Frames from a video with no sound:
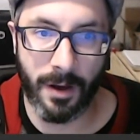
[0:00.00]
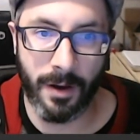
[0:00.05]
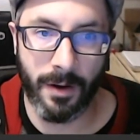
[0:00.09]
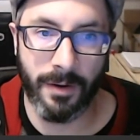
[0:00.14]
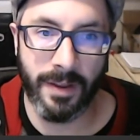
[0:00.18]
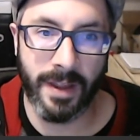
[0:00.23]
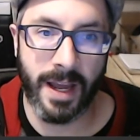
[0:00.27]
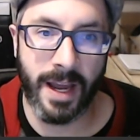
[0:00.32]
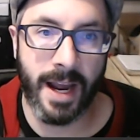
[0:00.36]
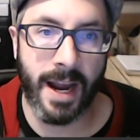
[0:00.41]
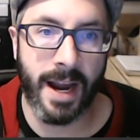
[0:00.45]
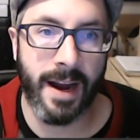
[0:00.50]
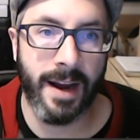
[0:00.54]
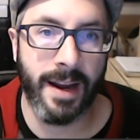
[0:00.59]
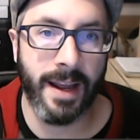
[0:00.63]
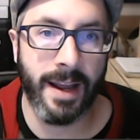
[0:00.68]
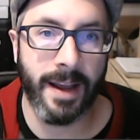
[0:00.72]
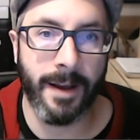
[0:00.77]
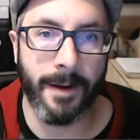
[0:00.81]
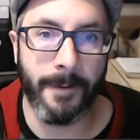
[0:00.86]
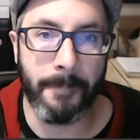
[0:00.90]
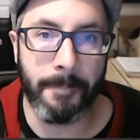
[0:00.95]
there you
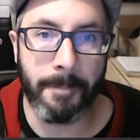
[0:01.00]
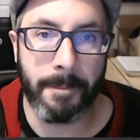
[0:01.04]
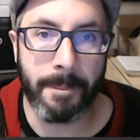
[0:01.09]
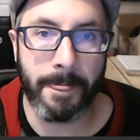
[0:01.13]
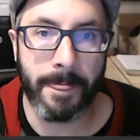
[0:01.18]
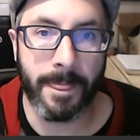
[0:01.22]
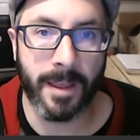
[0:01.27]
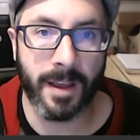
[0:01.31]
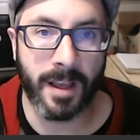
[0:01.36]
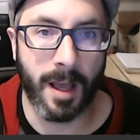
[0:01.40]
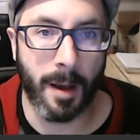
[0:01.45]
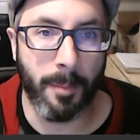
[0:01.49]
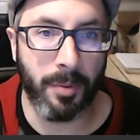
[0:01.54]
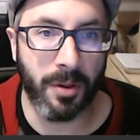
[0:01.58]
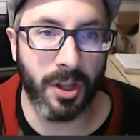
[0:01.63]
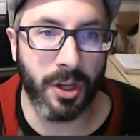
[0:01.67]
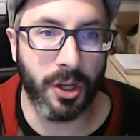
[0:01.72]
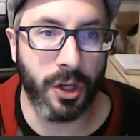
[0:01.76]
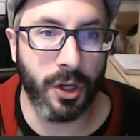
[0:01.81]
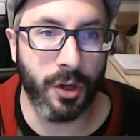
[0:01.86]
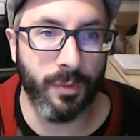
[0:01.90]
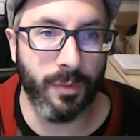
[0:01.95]
go. Couple
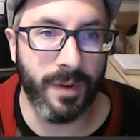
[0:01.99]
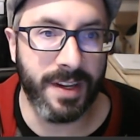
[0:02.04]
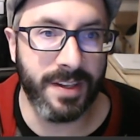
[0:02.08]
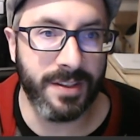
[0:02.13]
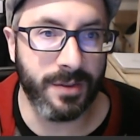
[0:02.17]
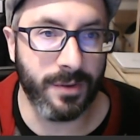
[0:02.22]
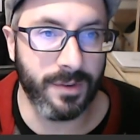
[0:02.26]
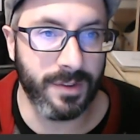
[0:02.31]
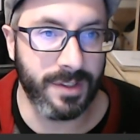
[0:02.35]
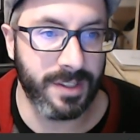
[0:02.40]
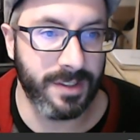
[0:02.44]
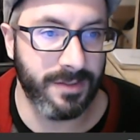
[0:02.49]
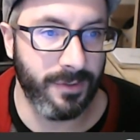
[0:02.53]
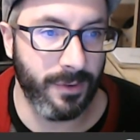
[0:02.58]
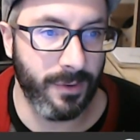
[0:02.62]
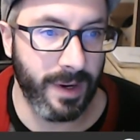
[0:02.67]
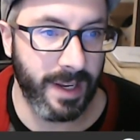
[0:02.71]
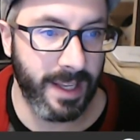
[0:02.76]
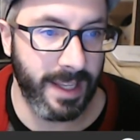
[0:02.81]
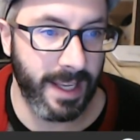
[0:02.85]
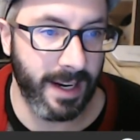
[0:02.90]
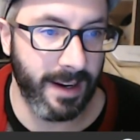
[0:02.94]
of good resources for
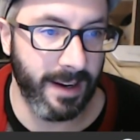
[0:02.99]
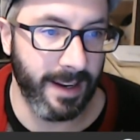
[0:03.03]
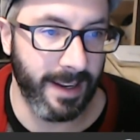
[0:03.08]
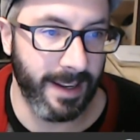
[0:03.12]
you there